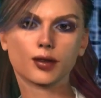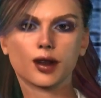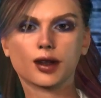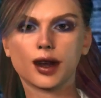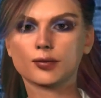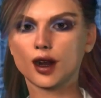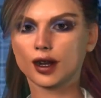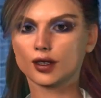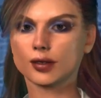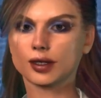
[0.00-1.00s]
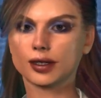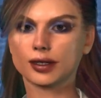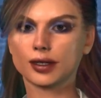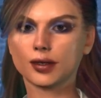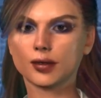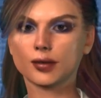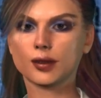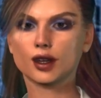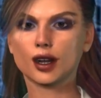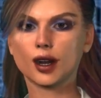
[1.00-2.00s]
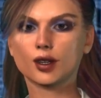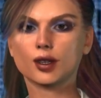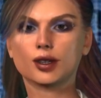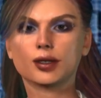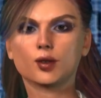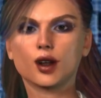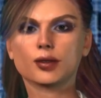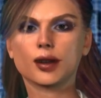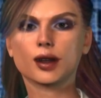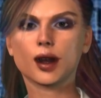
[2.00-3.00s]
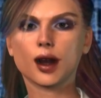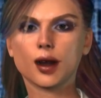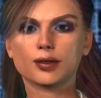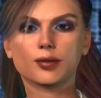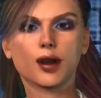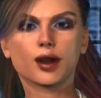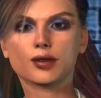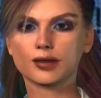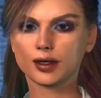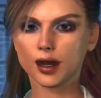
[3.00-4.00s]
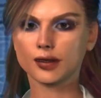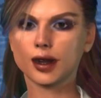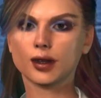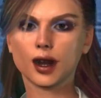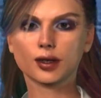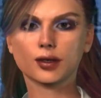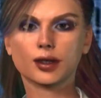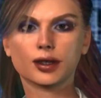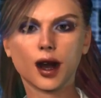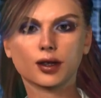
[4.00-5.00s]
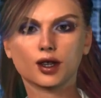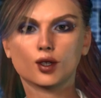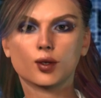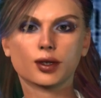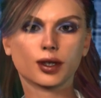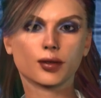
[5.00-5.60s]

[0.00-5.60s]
Collaboration is key, but sharing real world data can be a minefield of ethical and legal issues.